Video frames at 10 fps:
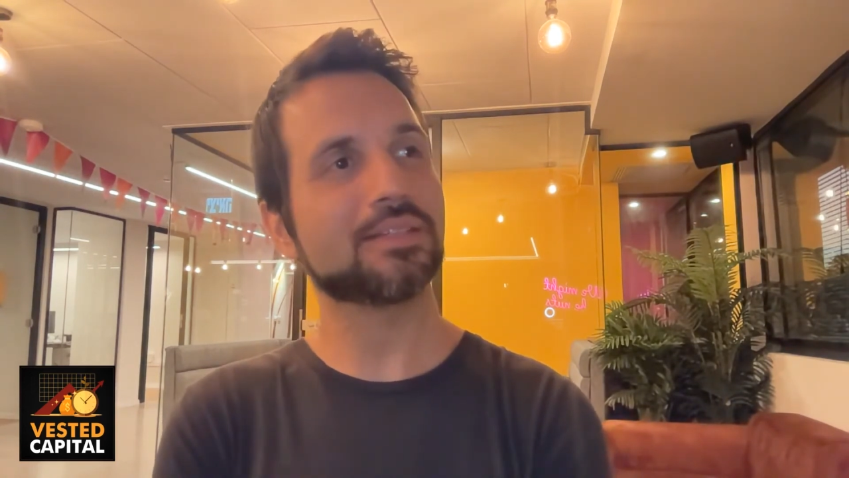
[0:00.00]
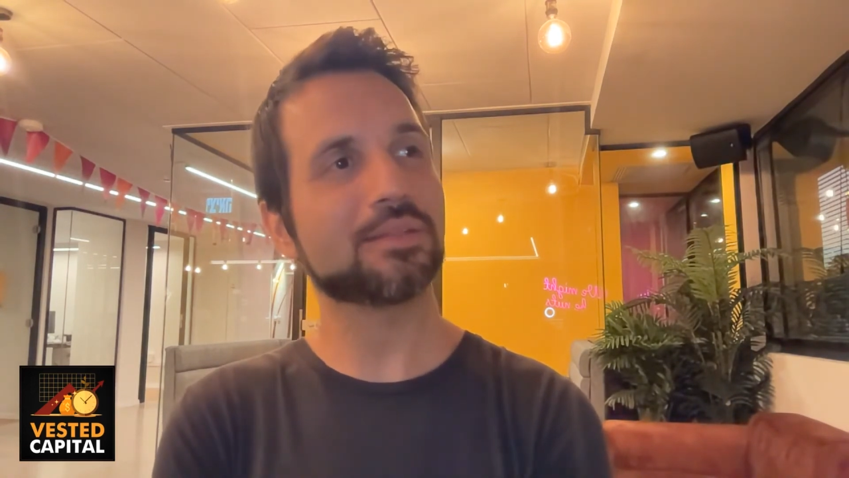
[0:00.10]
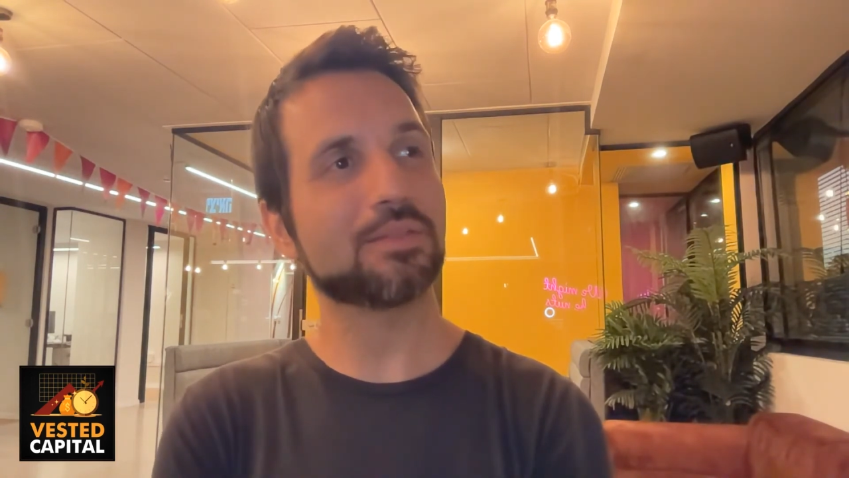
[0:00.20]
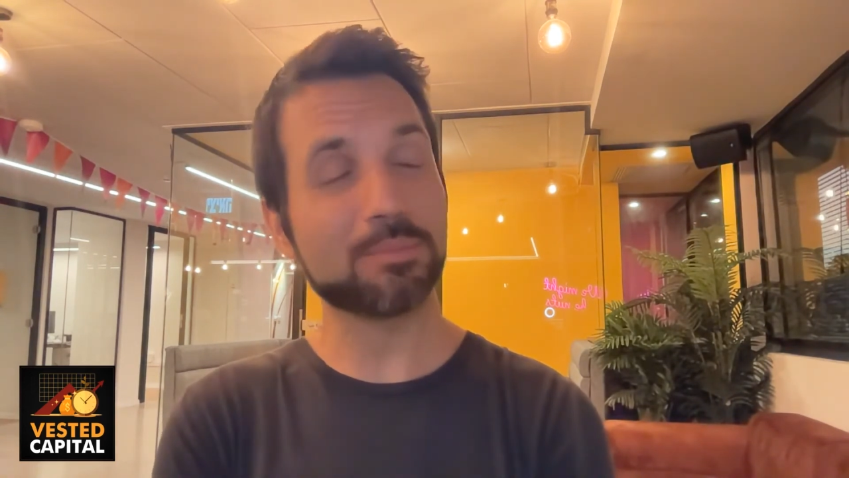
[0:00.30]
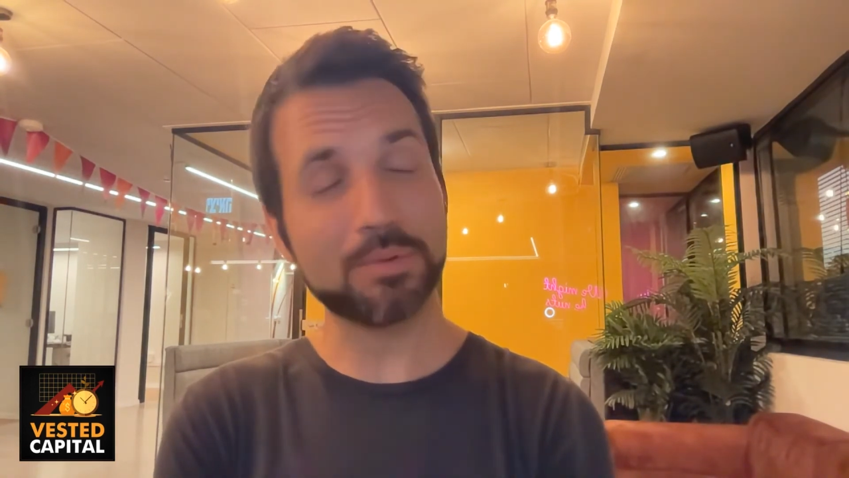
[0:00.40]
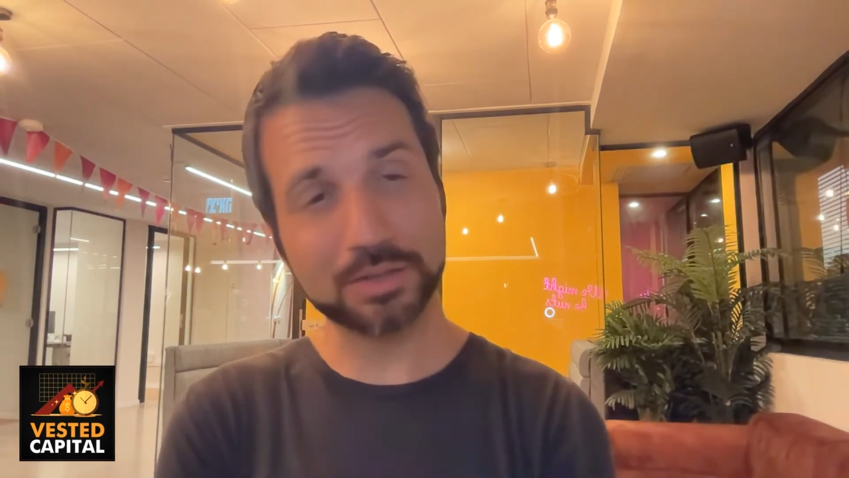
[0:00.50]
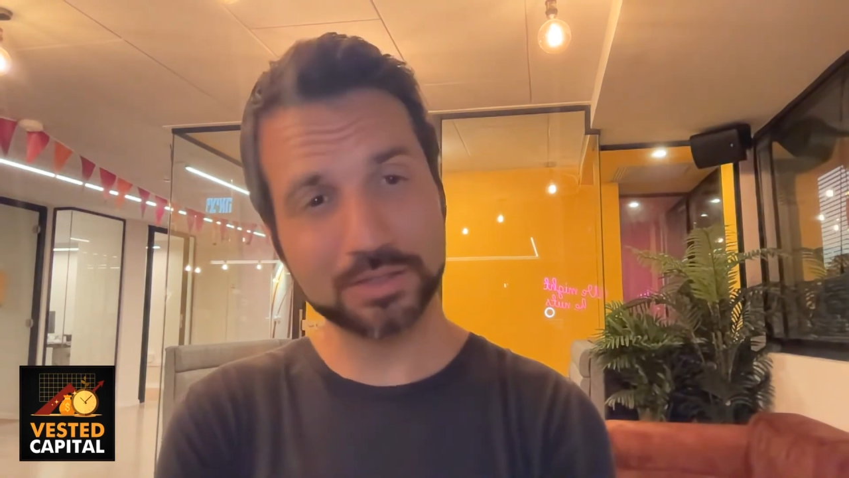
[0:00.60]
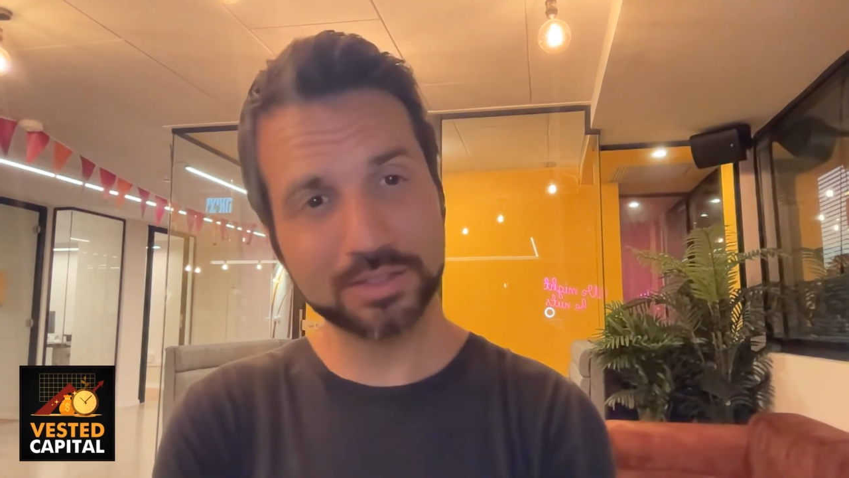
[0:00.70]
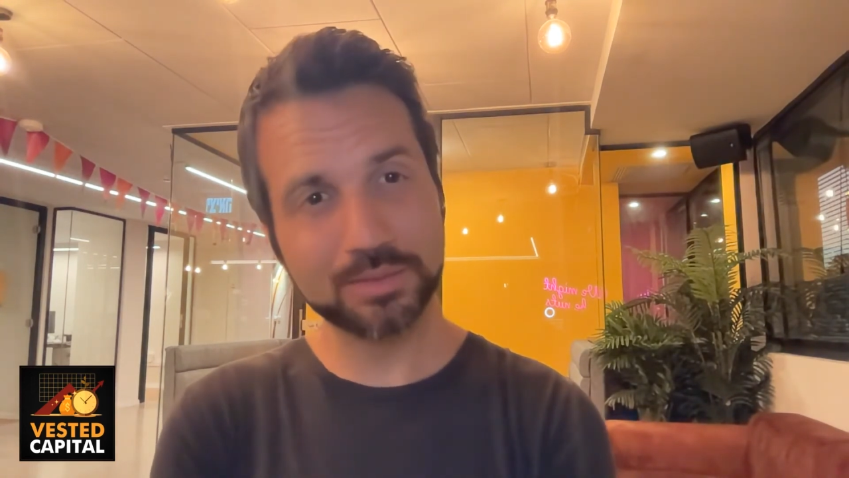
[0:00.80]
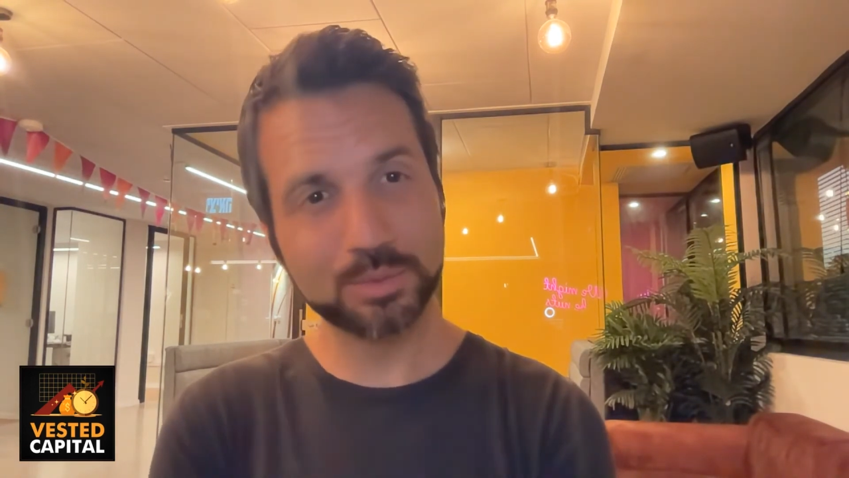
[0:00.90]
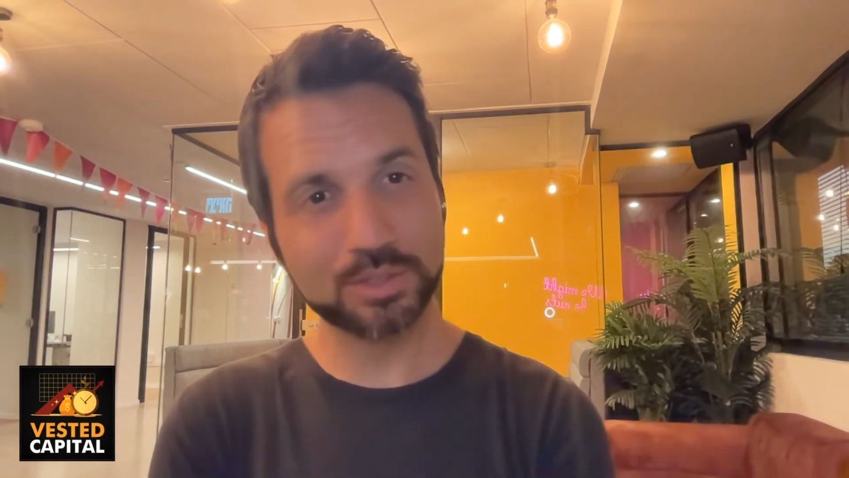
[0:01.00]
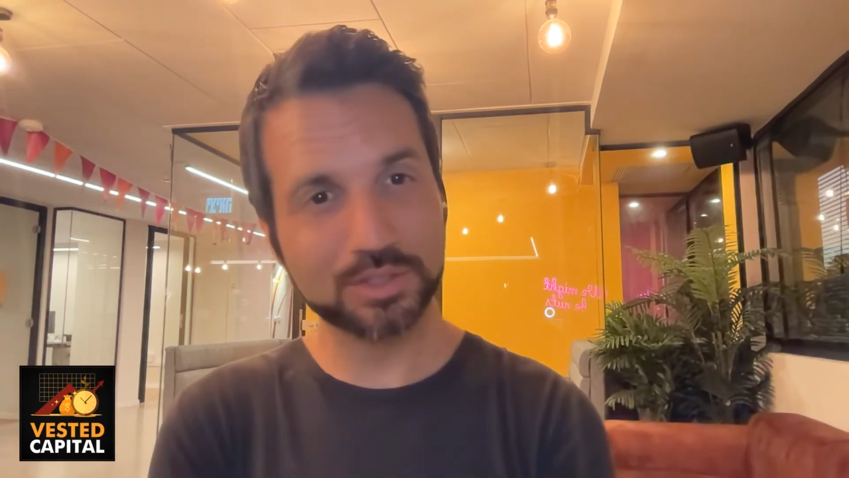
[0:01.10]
Thai boxing, which is...